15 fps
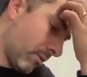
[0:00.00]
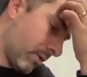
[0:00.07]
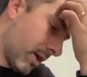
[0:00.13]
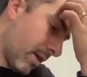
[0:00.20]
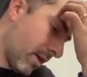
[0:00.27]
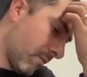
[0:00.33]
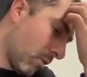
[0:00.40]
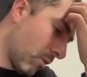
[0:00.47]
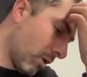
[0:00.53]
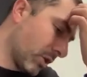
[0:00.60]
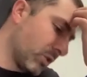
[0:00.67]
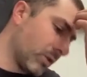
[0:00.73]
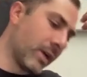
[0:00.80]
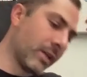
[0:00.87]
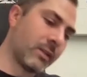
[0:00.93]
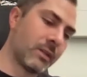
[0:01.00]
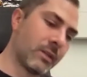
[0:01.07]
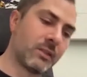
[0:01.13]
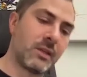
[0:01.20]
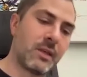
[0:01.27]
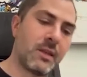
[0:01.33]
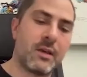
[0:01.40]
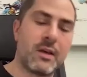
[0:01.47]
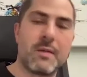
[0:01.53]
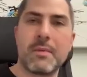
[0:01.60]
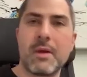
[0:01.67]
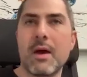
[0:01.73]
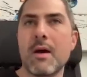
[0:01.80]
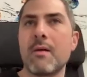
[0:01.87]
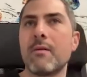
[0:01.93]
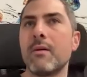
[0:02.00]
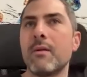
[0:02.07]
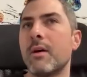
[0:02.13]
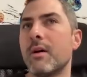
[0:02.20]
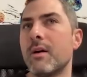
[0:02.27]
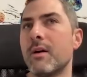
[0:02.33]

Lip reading: okay, if mortgage rates, let's say they come down,